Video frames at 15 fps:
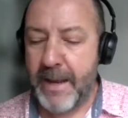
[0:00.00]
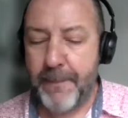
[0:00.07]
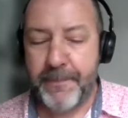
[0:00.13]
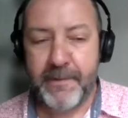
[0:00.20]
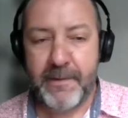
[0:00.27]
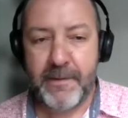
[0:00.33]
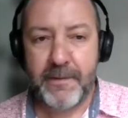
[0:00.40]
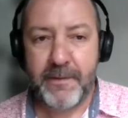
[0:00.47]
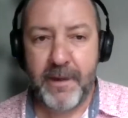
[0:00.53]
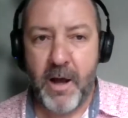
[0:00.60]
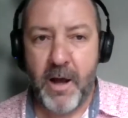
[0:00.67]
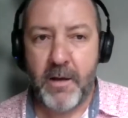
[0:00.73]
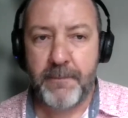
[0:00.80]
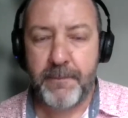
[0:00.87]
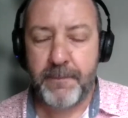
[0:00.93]
Perhaps at the
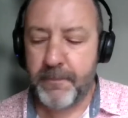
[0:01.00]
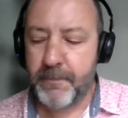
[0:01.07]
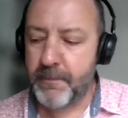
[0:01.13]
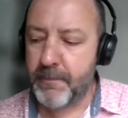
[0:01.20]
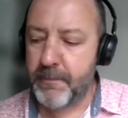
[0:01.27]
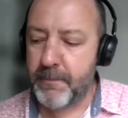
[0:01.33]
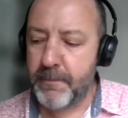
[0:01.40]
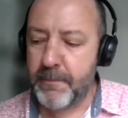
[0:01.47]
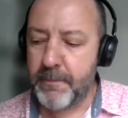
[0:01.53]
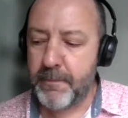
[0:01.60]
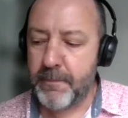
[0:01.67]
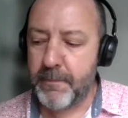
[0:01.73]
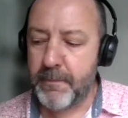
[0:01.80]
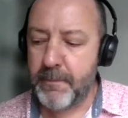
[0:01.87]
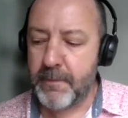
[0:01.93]
start,
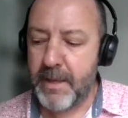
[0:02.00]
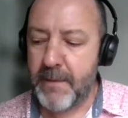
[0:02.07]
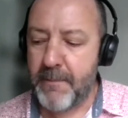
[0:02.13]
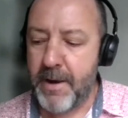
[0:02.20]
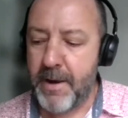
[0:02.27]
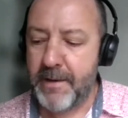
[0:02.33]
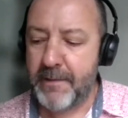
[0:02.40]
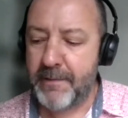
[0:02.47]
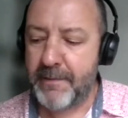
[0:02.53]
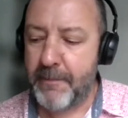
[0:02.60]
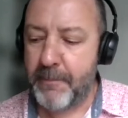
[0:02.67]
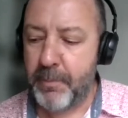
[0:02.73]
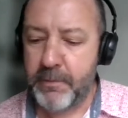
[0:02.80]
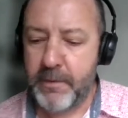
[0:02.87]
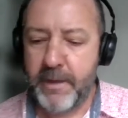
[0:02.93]
they might need
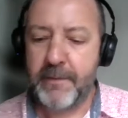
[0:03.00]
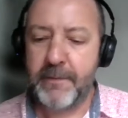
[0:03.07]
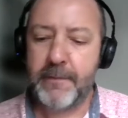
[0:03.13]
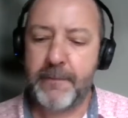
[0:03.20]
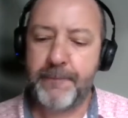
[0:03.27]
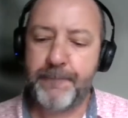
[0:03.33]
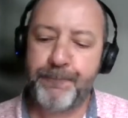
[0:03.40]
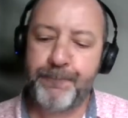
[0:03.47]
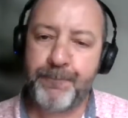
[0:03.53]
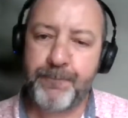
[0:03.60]
simple things